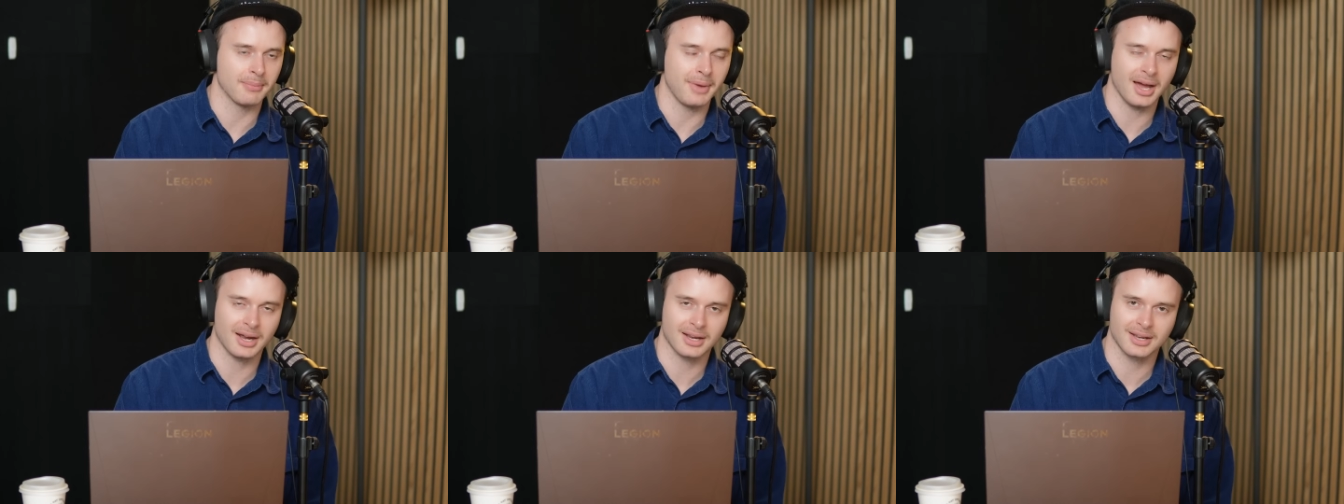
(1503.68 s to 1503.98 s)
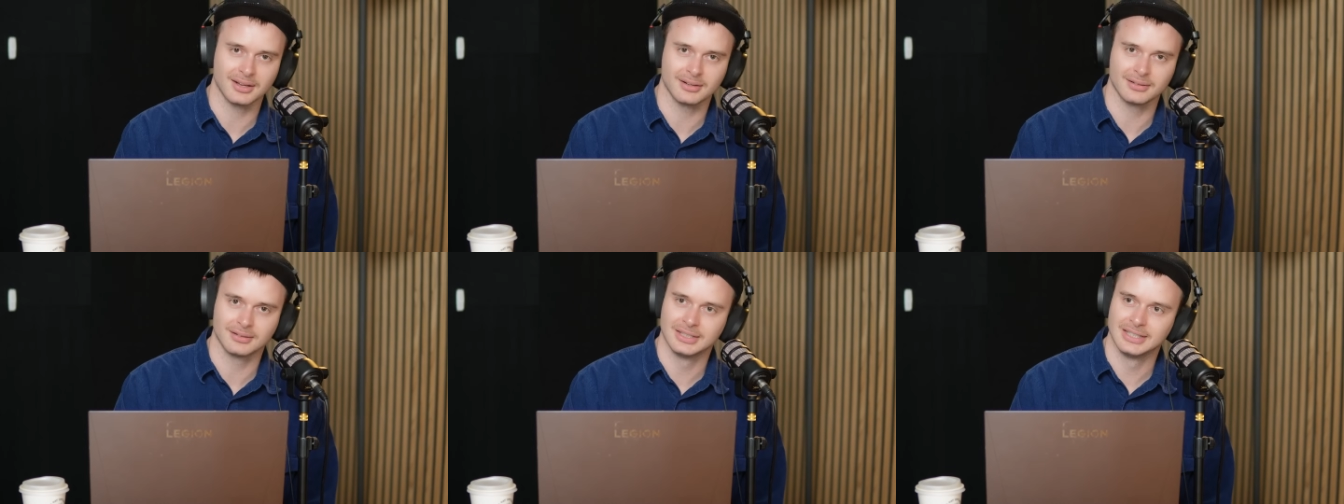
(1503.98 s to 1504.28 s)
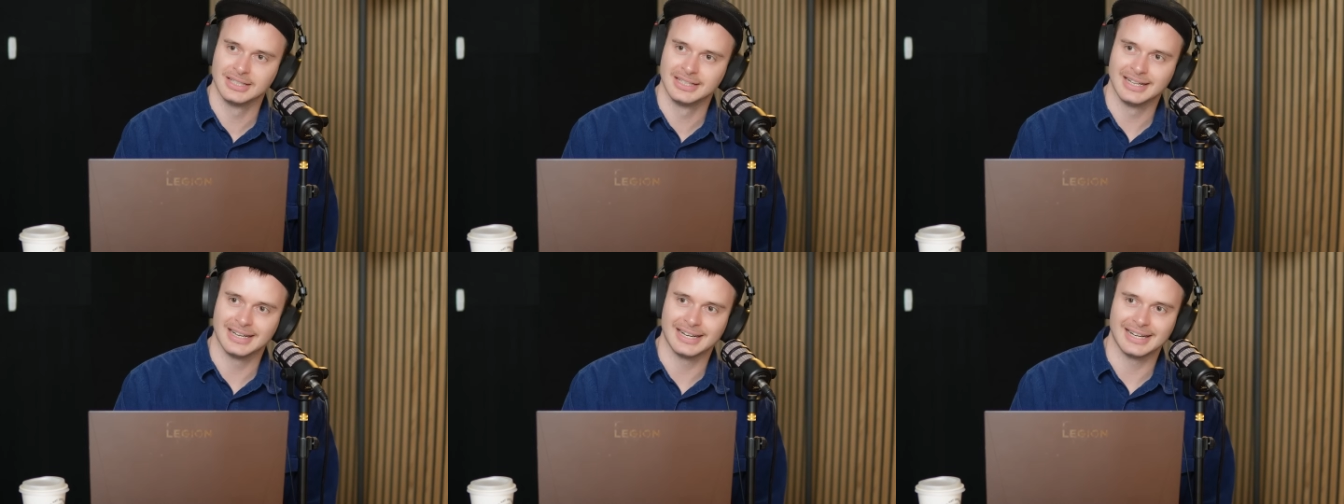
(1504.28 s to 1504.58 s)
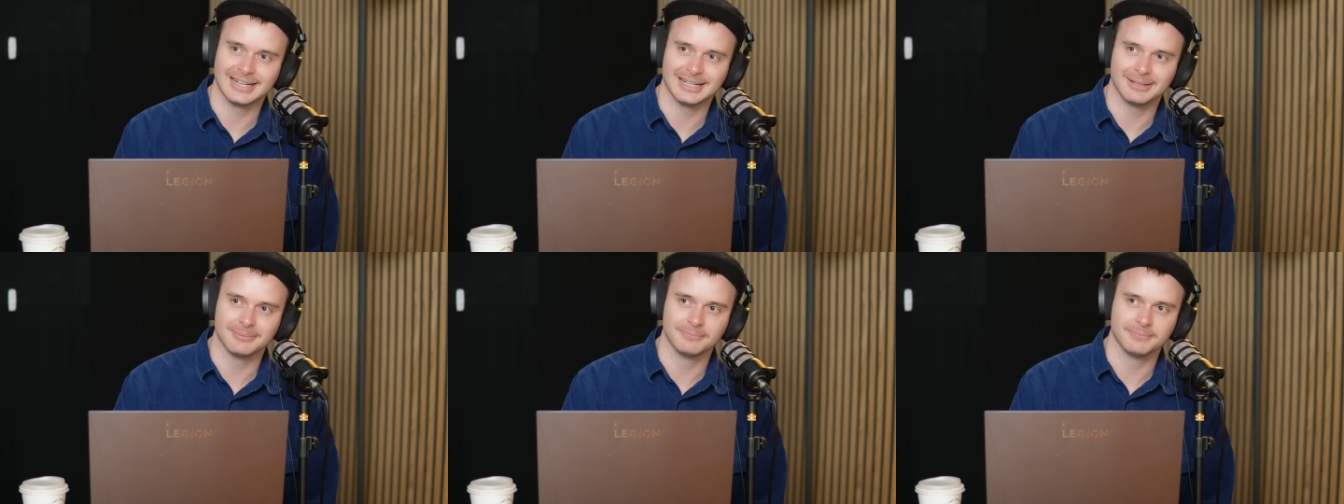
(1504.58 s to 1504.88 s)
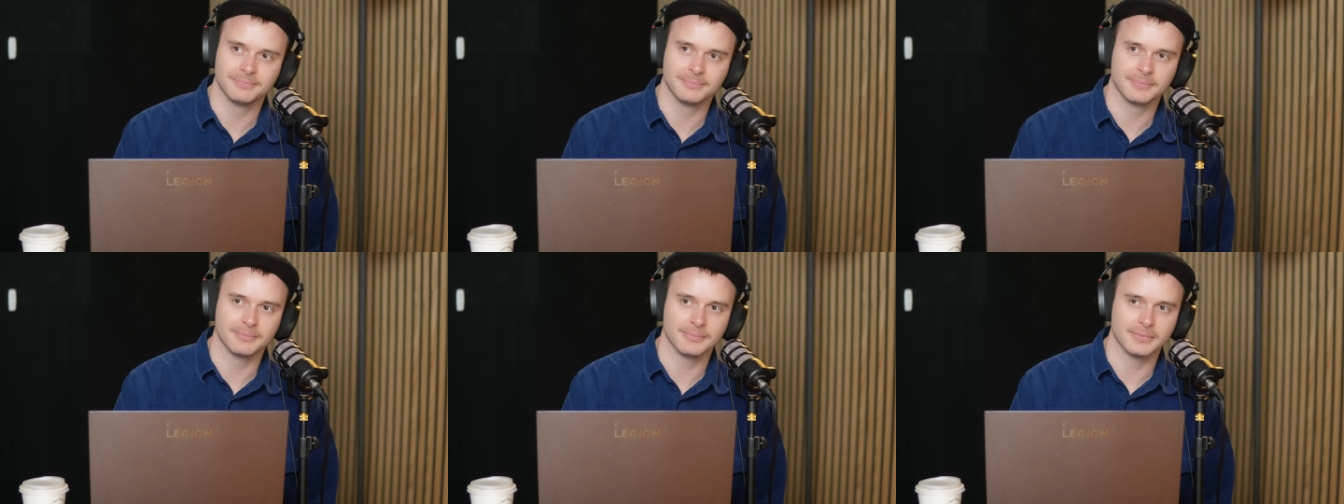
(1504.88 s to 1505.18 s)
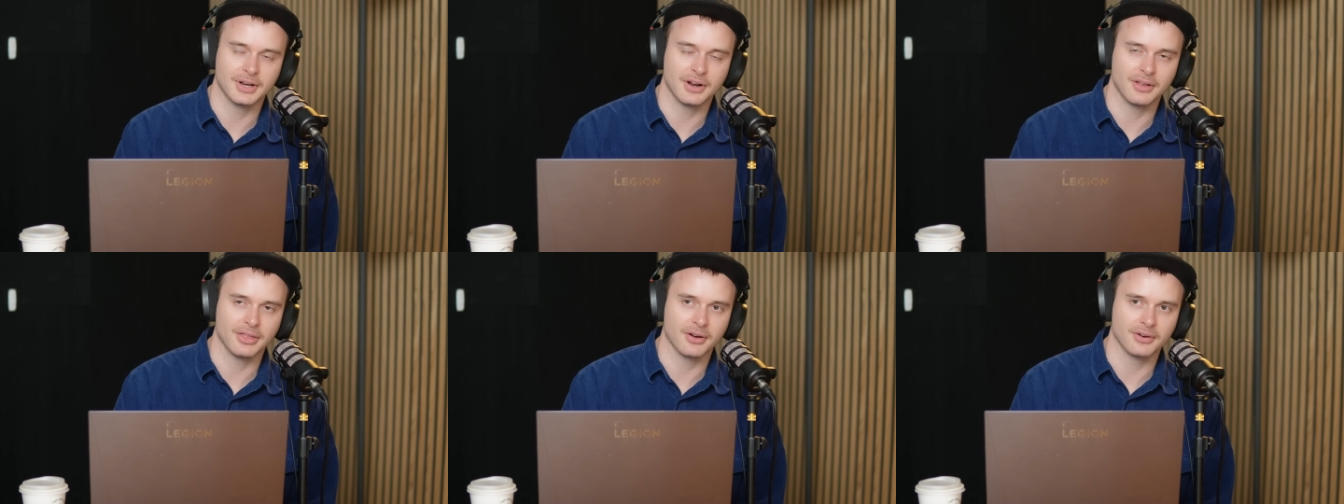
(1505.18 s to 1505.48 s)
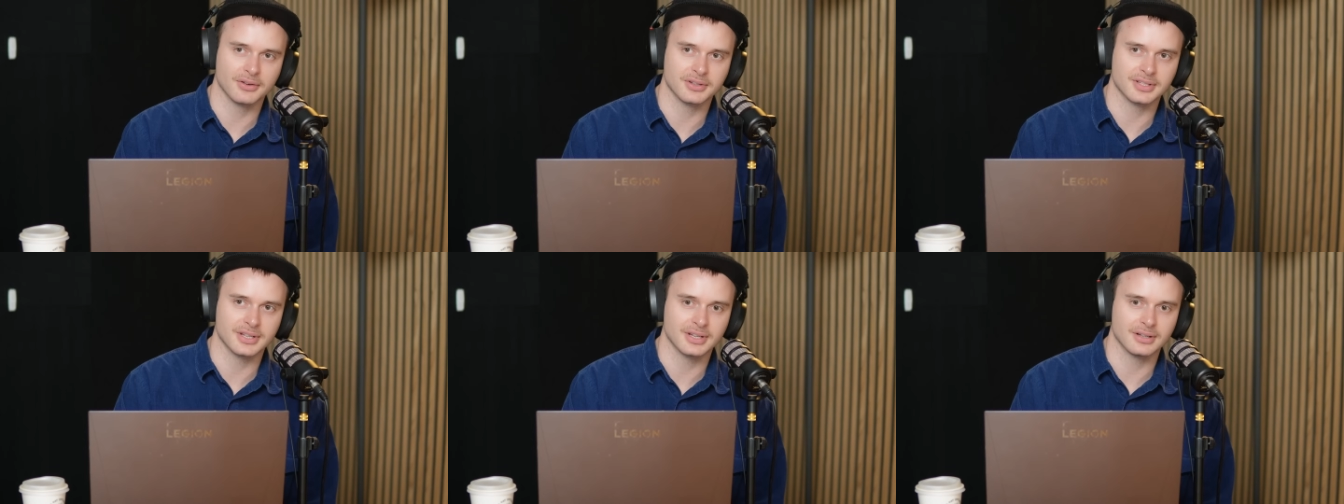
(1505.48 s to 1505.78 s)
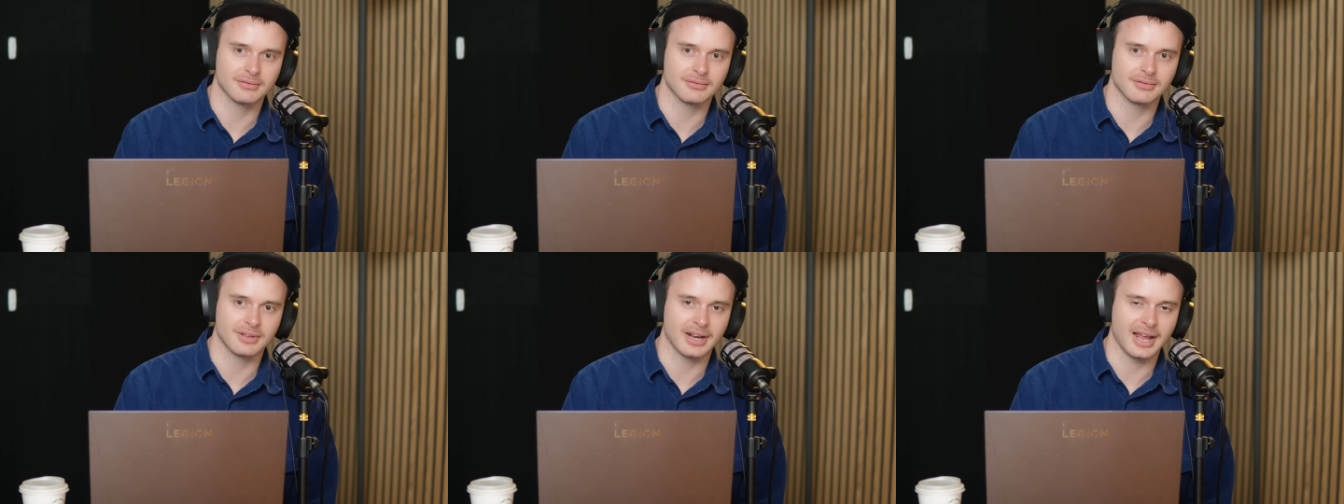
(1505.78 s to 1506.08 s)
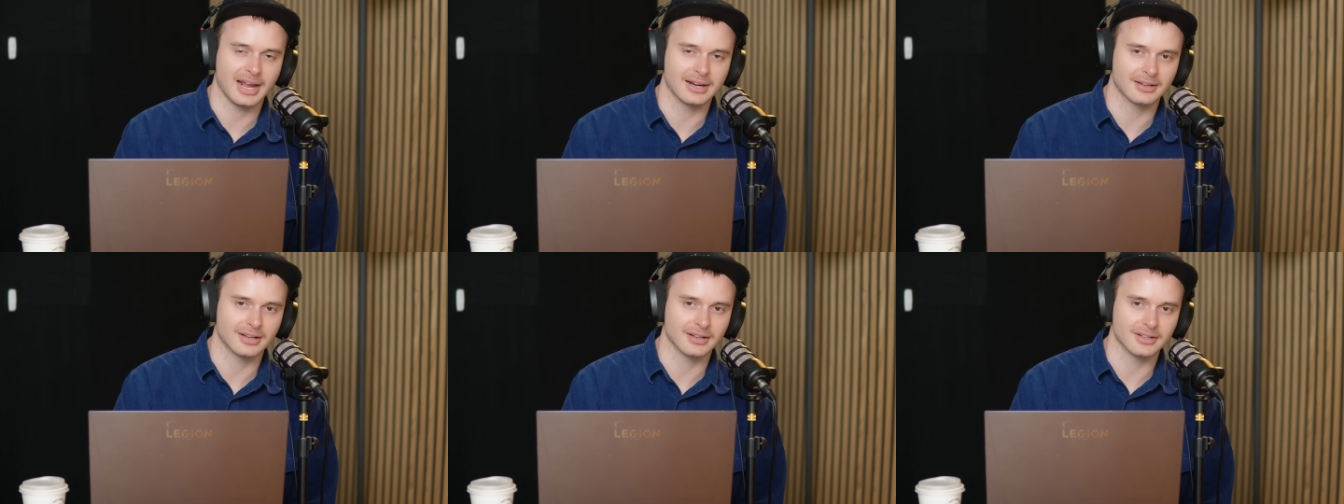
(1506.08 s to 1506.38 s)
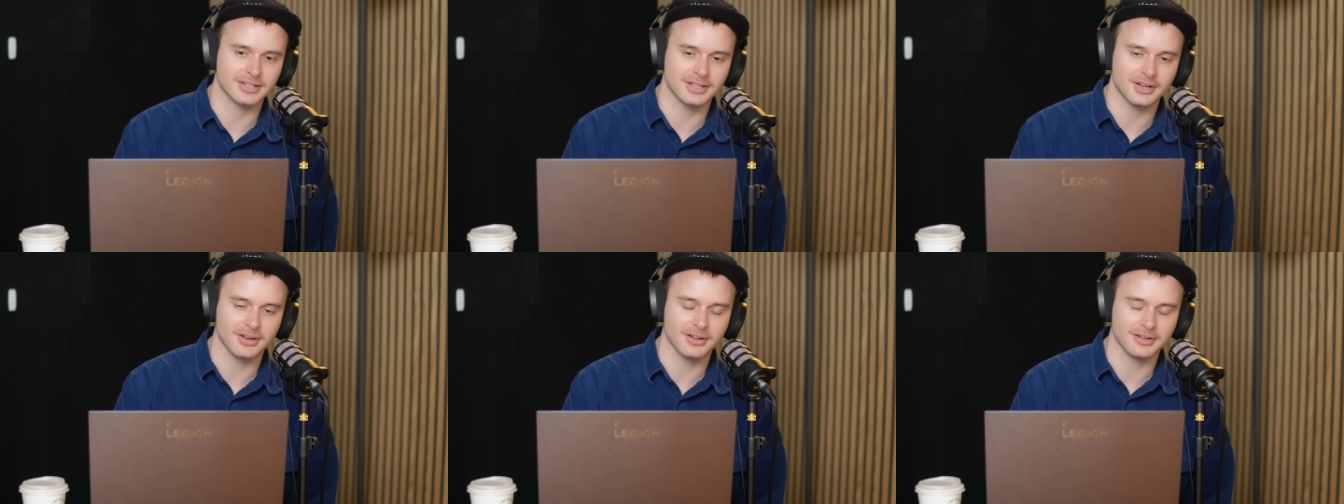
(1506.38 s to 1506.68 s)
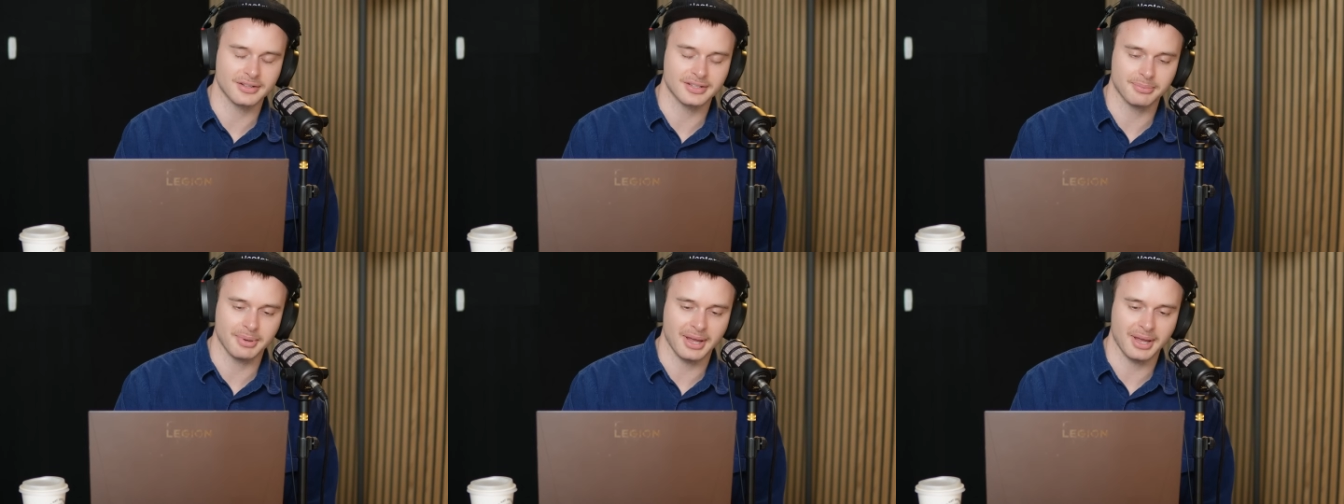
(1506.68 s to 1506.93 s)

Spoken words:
the market. Those that had concerns